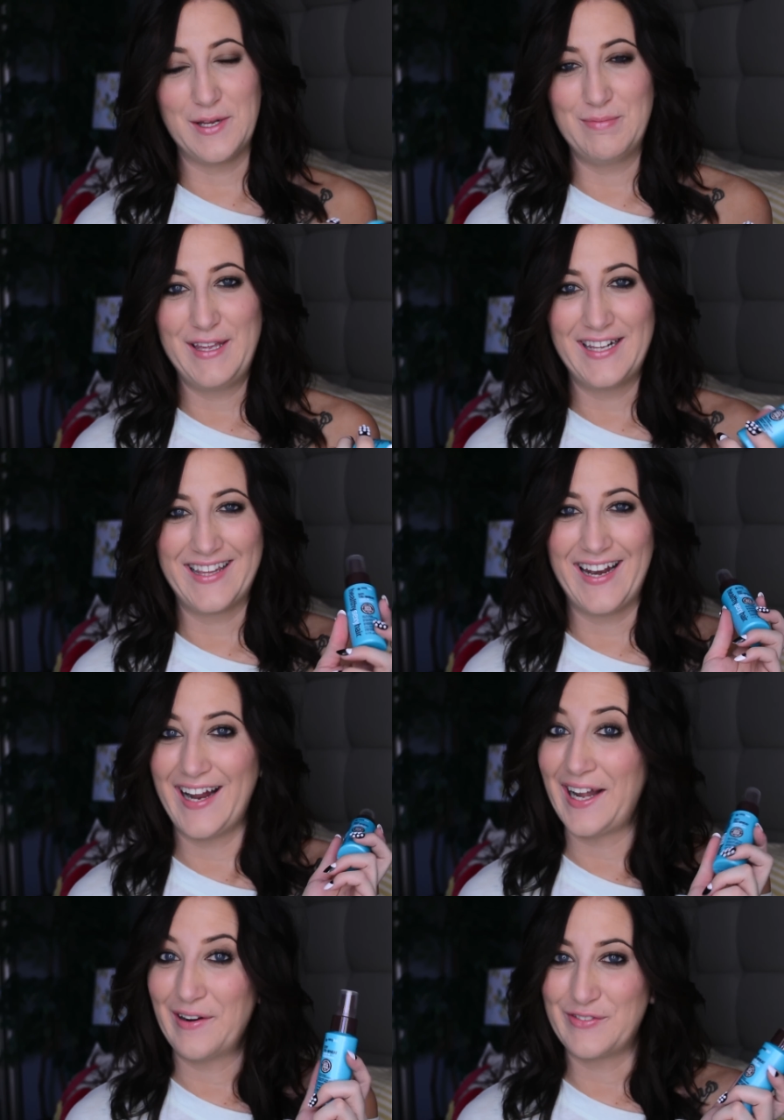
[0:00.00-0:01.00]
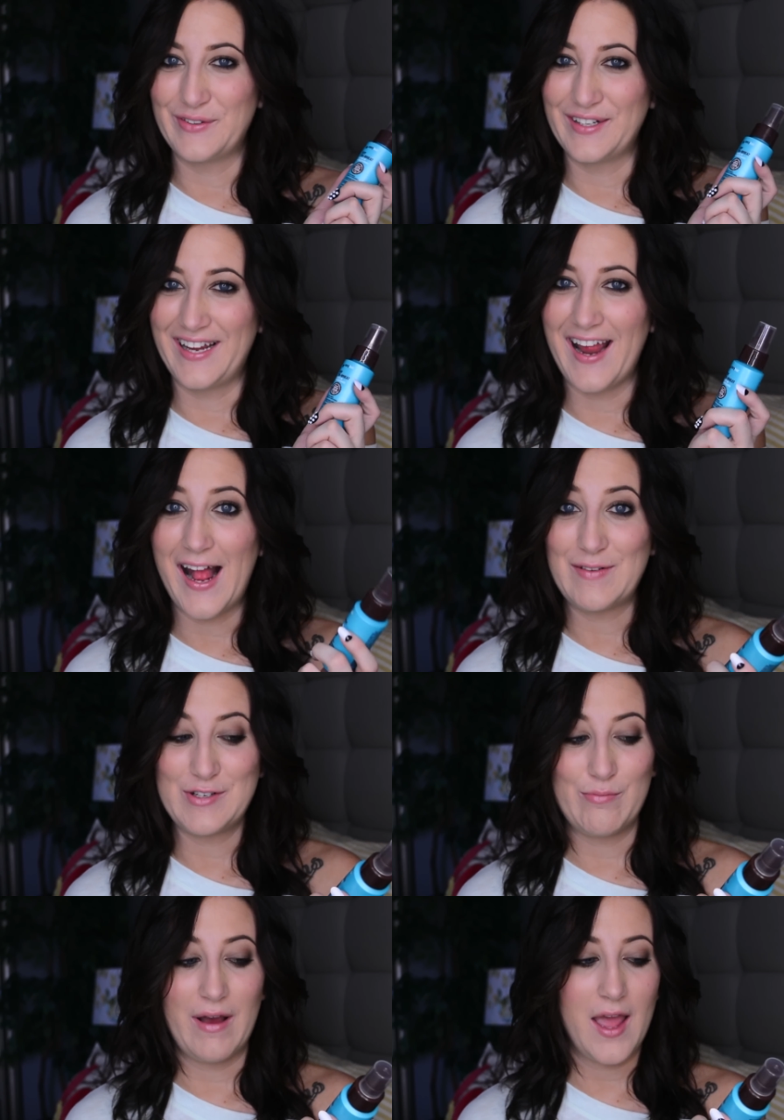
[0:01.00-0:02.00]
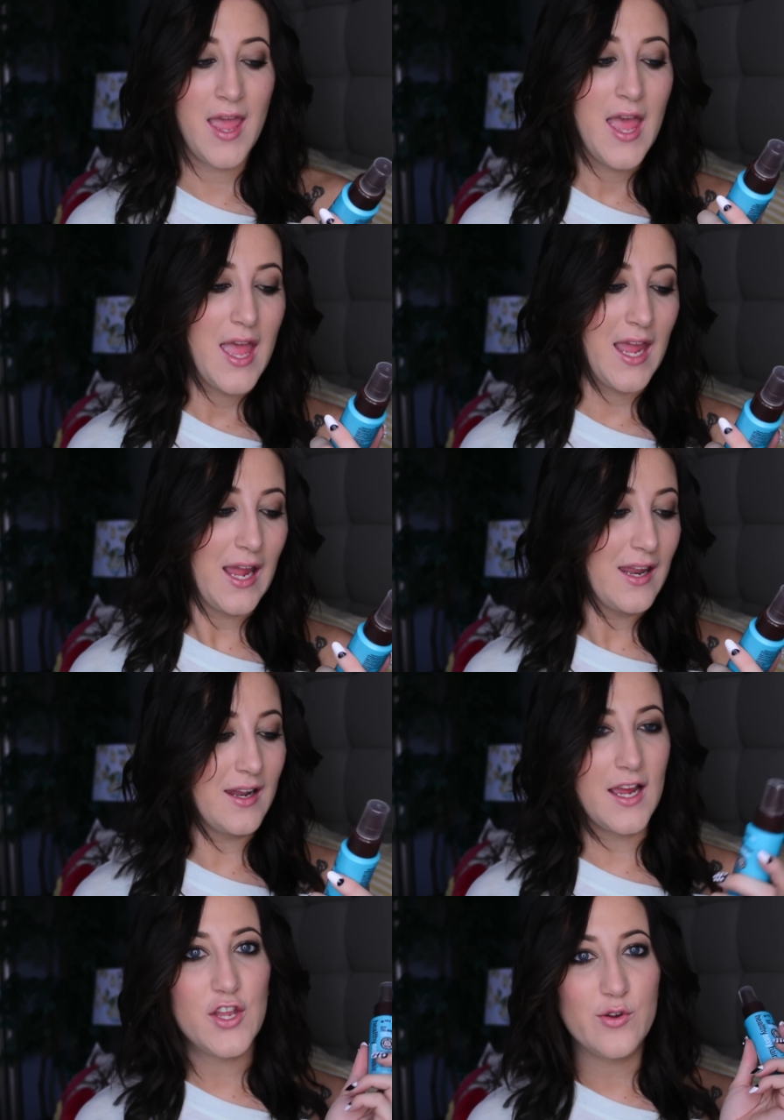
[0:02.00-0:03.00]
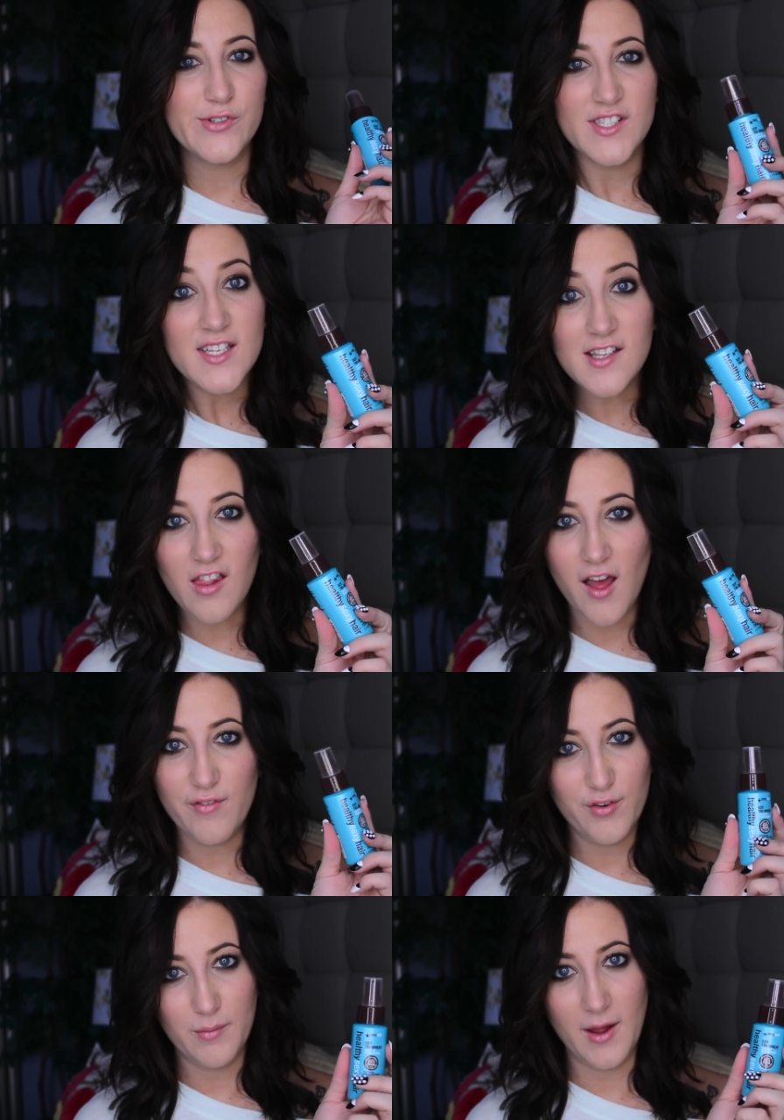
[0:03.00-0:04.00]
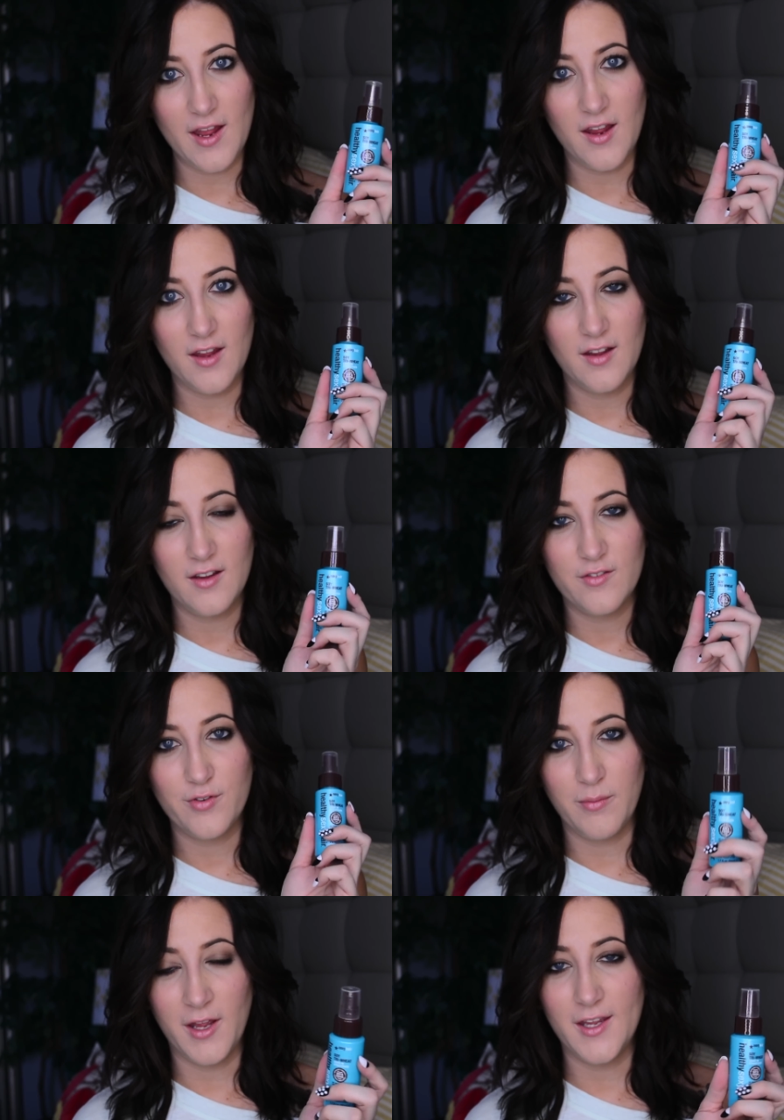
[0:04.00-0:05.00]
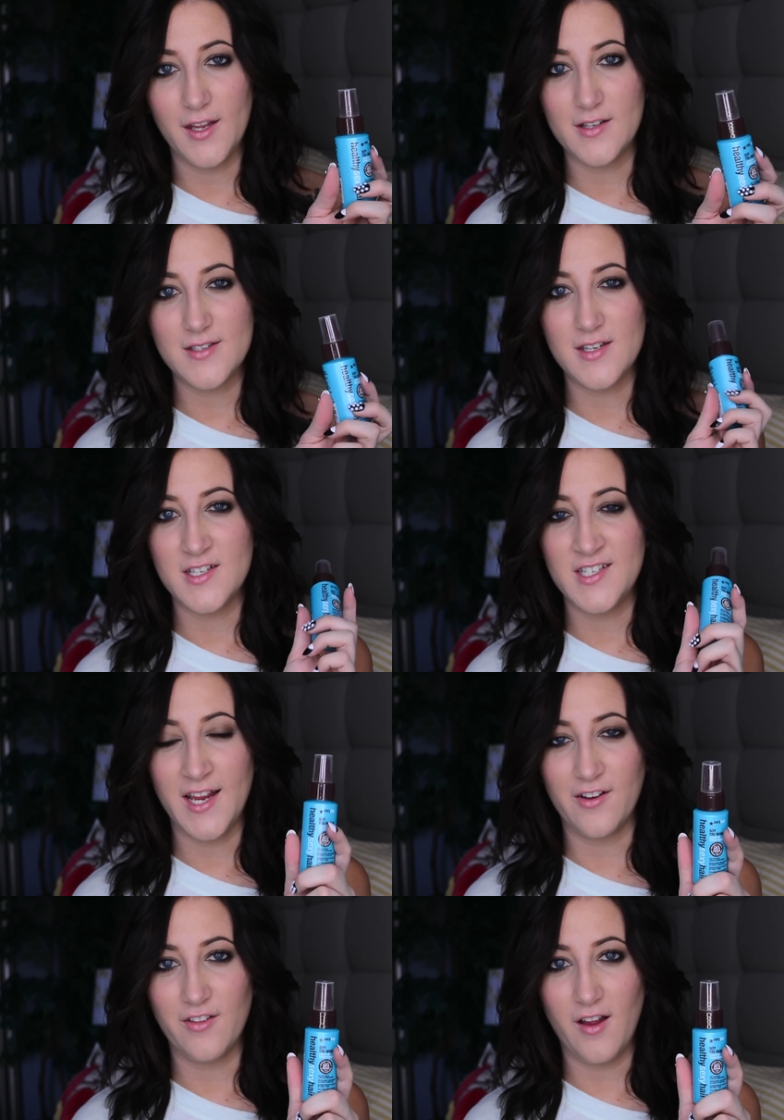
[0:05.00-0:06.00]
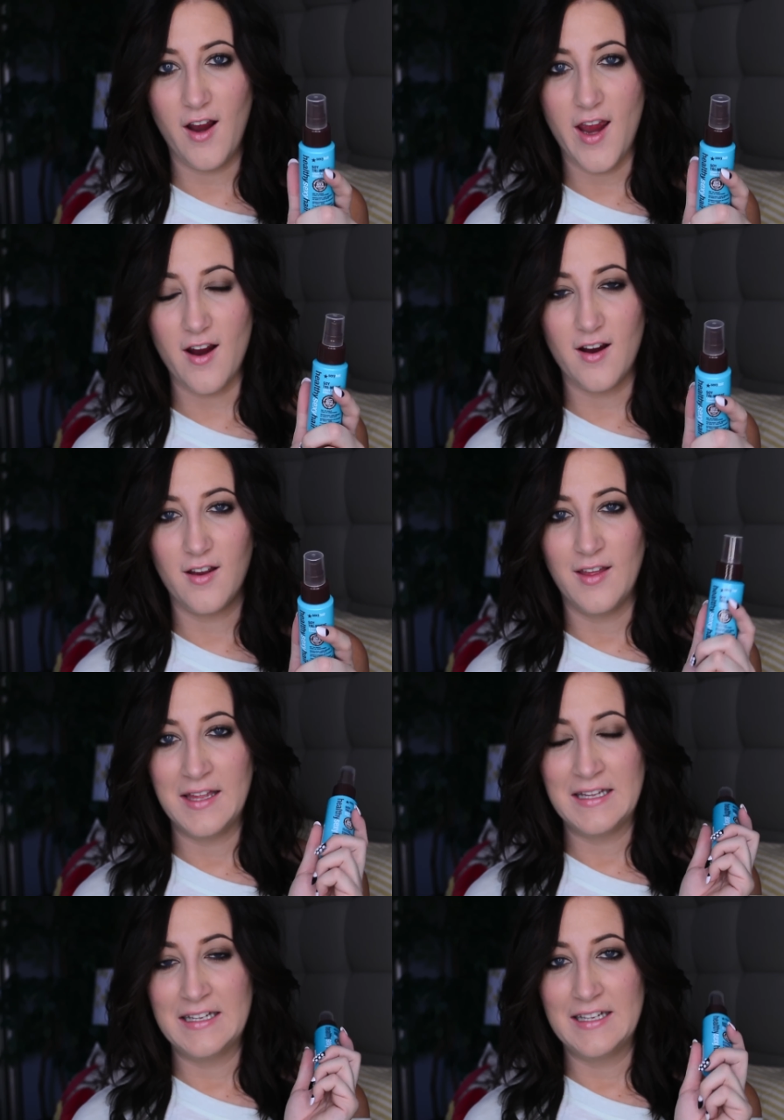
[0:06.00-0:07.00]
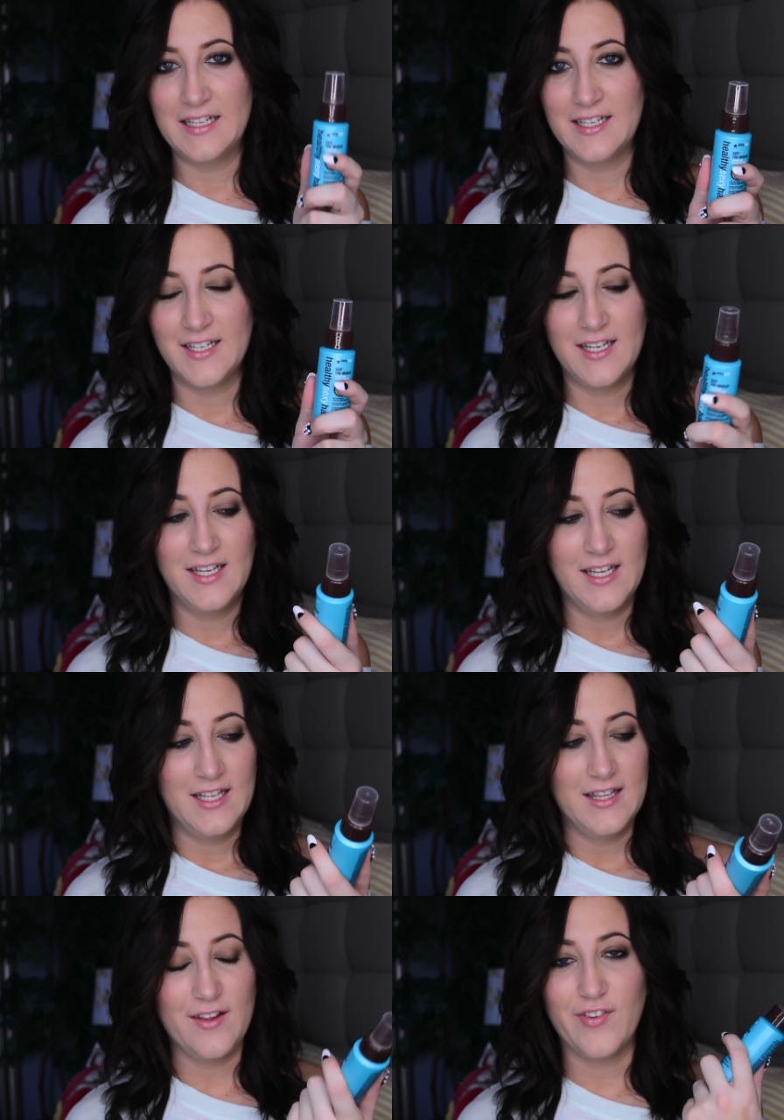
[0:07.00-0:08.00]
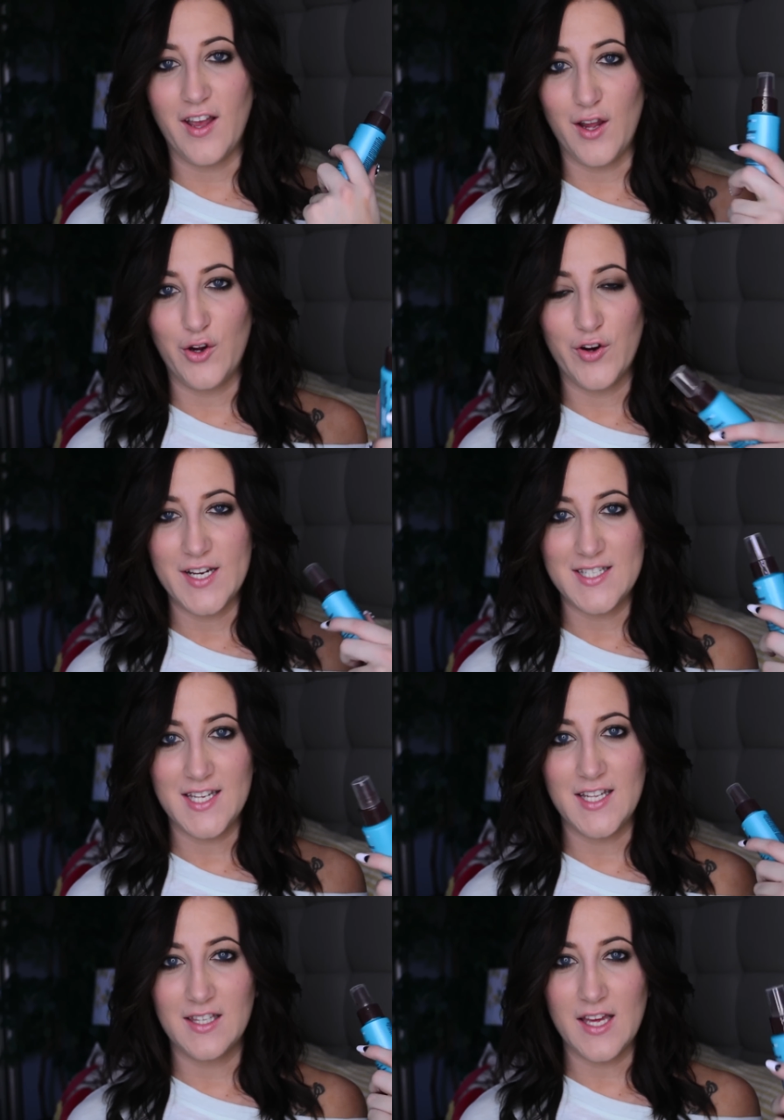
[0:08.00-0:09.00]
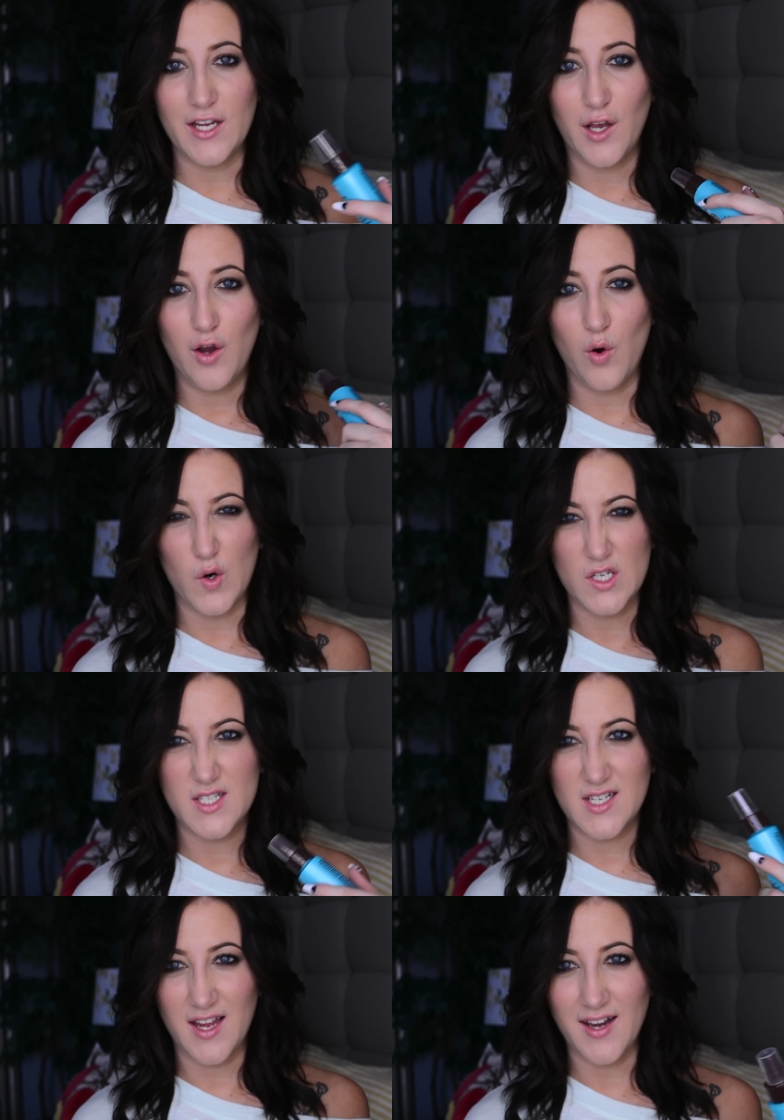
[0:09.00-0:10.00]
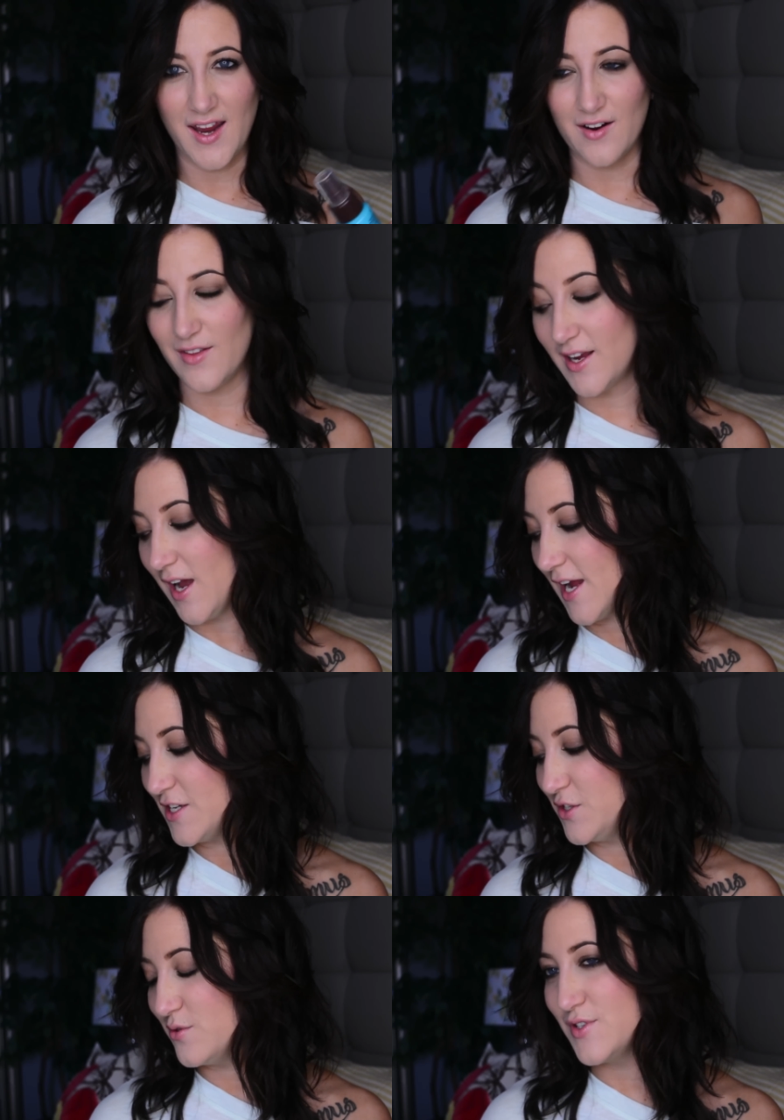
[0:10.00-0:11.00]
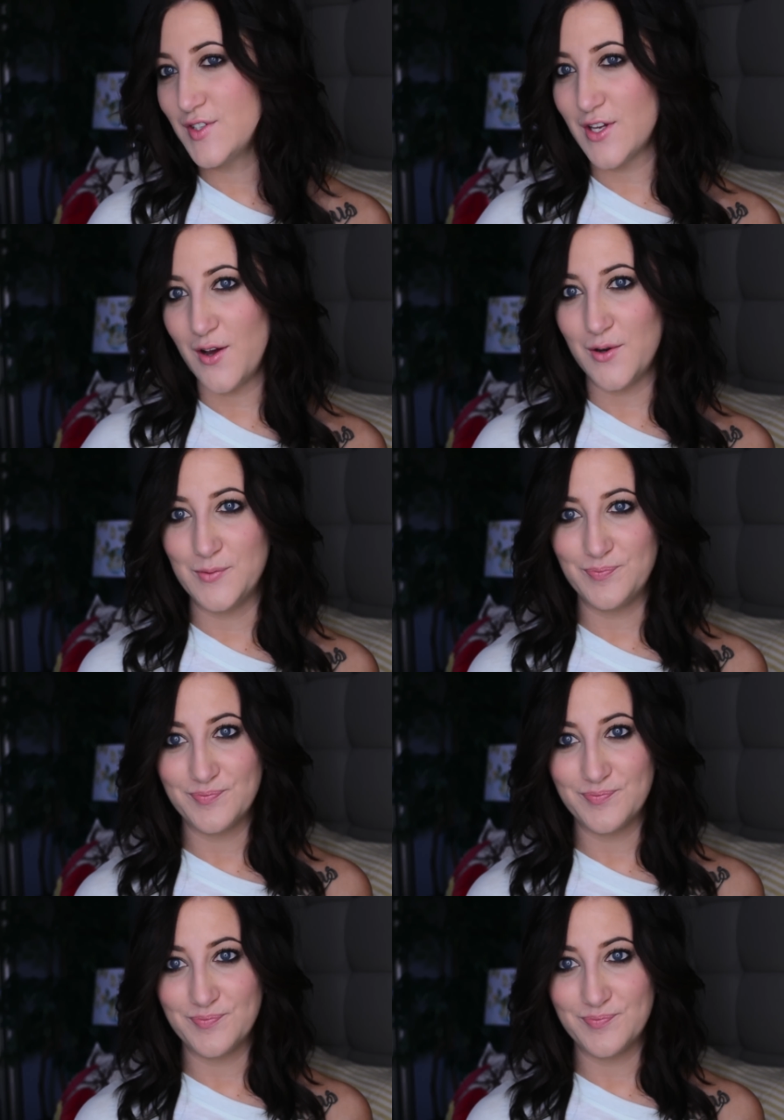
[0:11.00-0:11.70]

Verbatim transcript: something that I never really have to buy and I use these a lot for my for my kids to detangle their hair. They've got crazy like coarse kind of hair like I do so